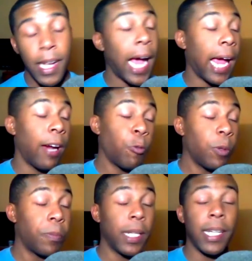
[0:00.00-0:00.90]
I
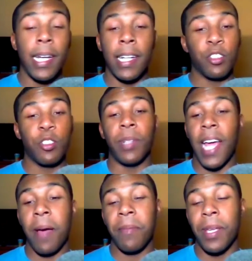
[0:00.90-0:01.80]
would be extremely
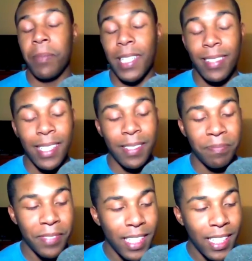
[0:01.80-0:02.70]
happy, but
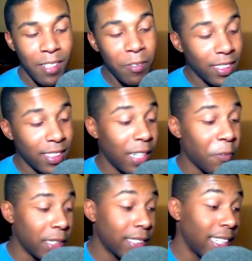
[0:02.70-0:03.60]

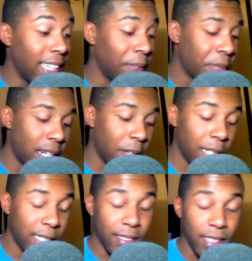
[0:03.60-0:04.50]
we'll see. But
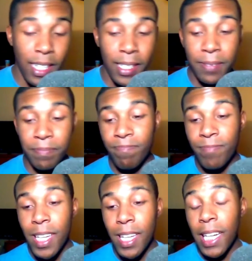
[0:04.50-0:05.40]
anyways,
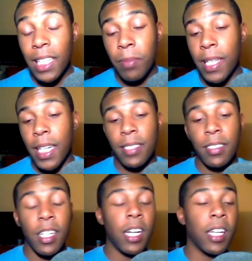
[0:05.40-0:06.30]
that's my thoughts
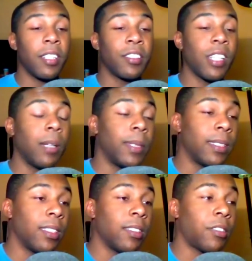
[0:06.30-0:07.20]
on Kaguya Sama
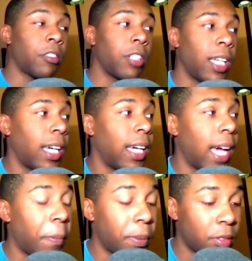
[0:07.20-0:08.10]
season 3,
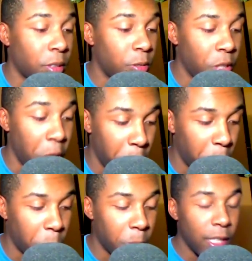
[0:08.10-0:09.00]
episode
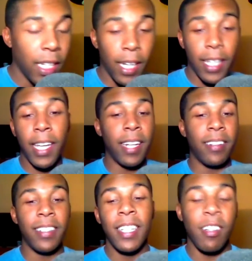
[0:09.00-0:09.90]
2.
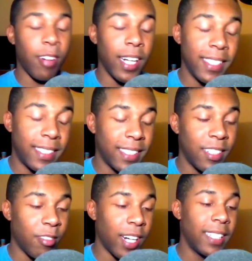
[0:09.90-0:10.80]
Again, great
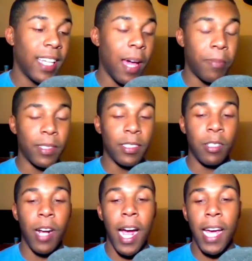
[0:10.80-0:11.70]

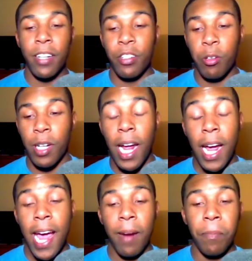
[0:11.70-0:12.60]
episode. I enjoyed it.
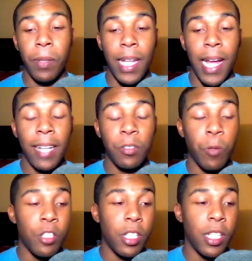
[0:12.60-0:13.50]
I had a blast
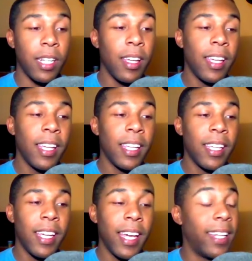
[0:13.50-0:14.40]
watching it,
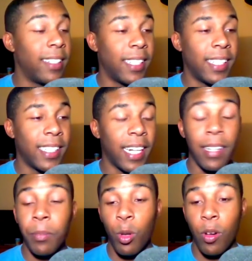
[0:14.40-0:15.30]
and I
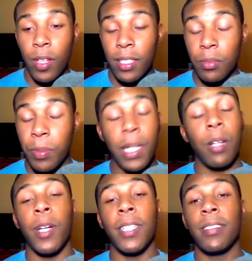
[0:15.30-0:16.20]
need more of this. But
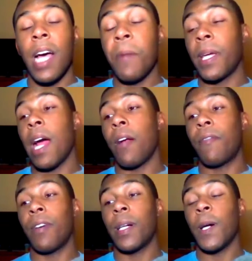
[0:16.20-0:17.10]
anyways, I'm gonna get out
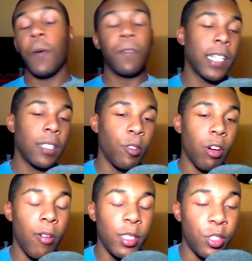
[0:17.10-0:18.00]
of here. Hopefully you guys have a
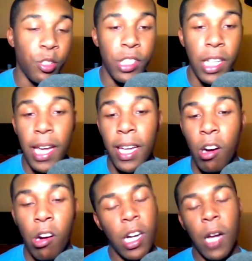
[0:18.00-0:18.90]
great rest of your day
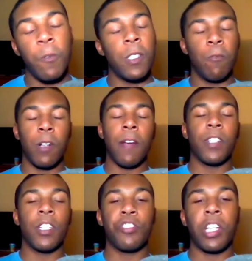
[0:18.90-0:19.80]
or night.
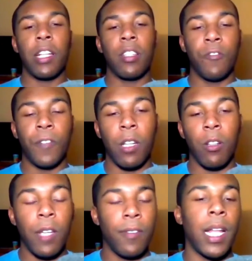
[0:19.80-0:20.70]
Whenever you're checking out this
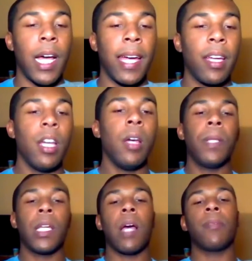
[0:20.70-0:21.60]
video, leave a like, put
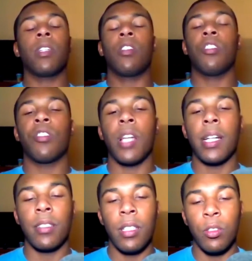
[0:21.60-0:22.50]
in the comment section your
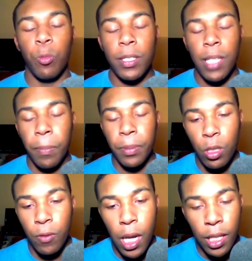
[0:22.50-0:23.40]
thoughts on this week's
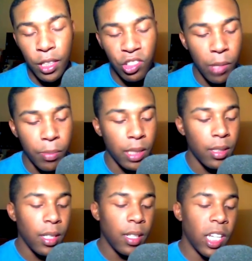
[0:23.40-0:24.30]
episode of Kaguya Sama,
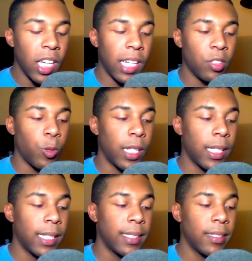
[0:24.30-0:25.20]
as
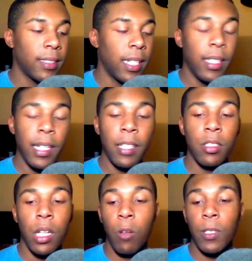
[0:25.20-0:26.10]
well as anything
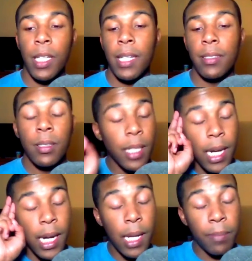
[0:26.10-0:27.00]
else. Otherwise, guys, get
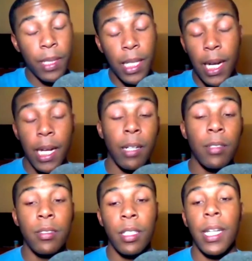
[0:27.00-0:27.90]
out. I'm getting out of here.
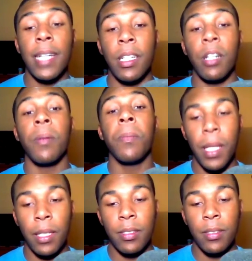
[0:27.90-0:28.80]
See you guys later.
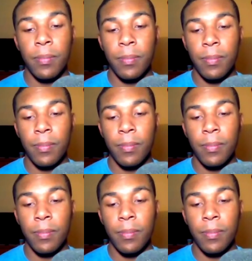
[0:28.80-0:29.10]
Peace.